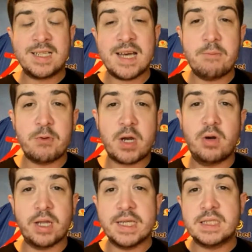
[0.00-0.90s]
the time of
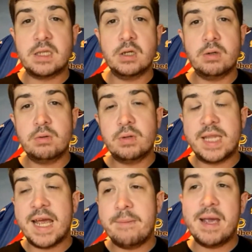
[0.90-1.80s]
recording is that
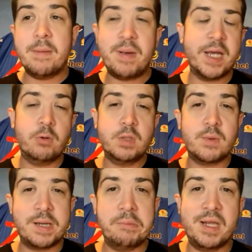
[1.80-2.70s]
they may pay up
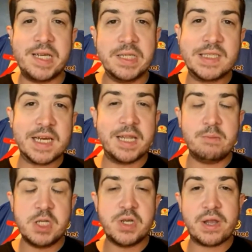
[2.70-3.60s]
to eight million to get
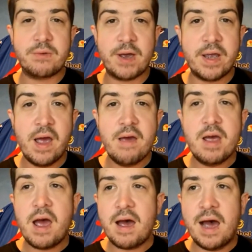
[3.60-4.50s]
him in January.
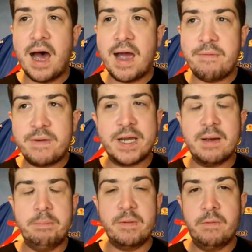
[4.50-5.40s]
I think
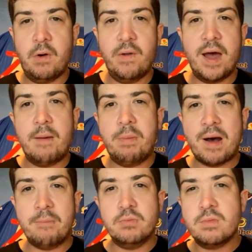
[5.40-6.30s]
I'd before that,
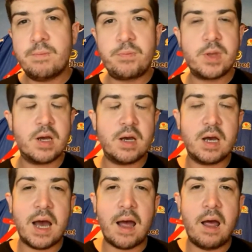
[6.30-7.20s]
but I'm,
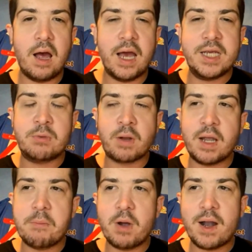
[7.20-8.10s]
it's one
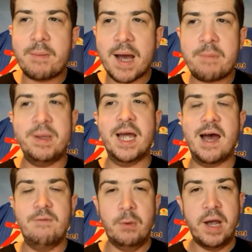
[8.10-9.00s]
of them where I'm happy
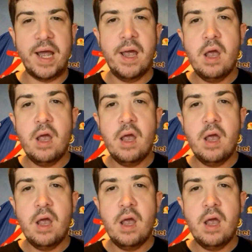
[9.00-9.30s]
either way.